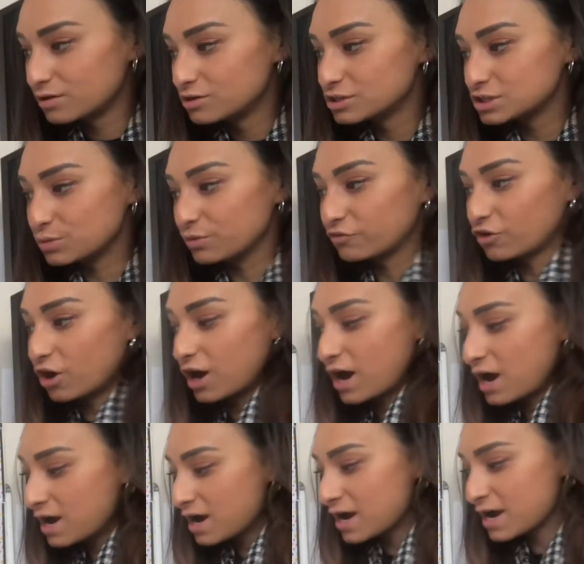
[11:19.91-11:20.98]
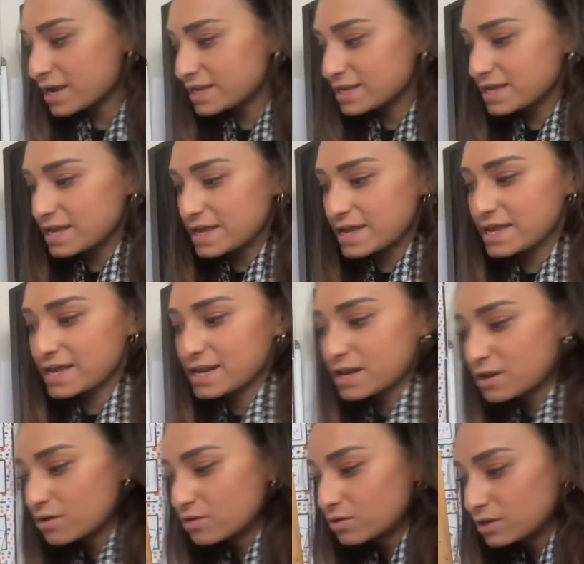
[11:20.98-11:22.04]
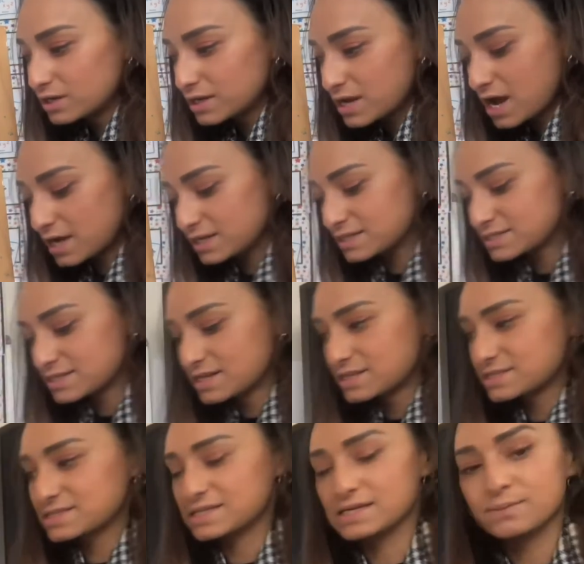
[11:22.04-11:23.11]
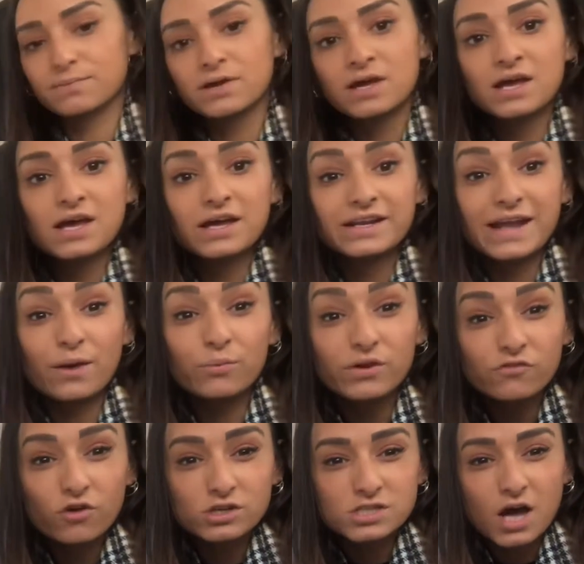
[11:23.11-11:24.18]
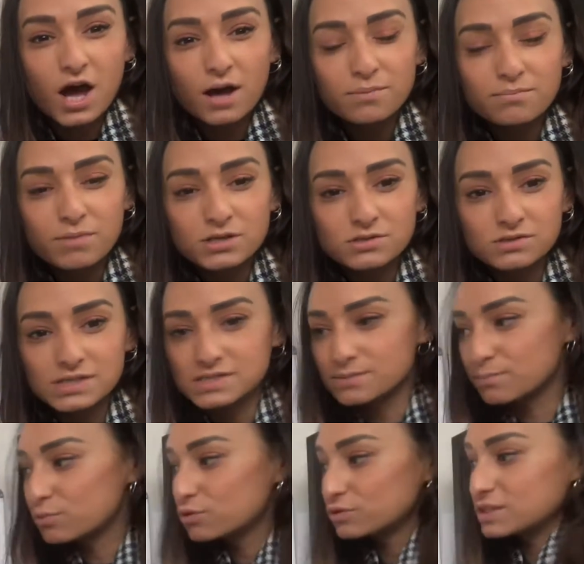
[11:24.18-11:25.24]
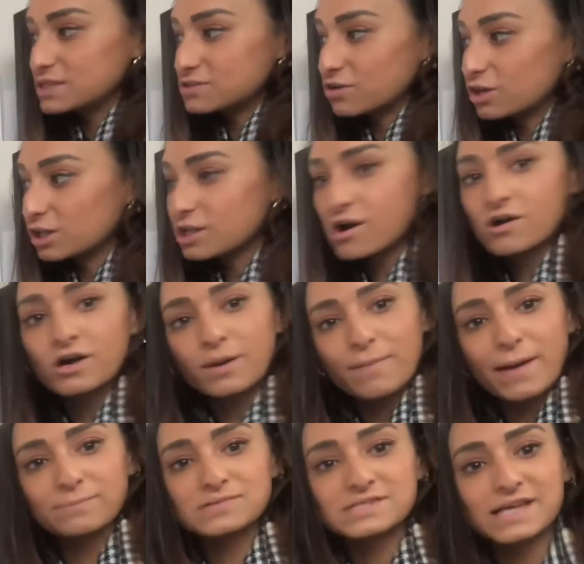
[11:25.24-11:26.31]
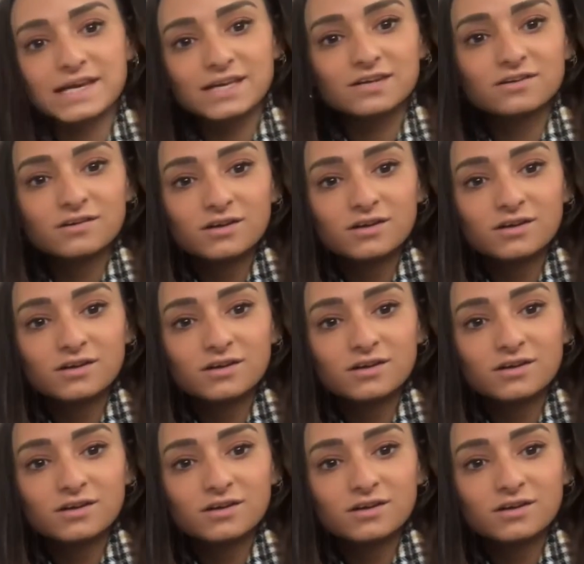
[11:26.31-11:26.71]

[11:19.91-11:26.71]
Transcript: So we've got I, in, night, sleep. Now we've got to unmuddle these and put these on a long kebab stick.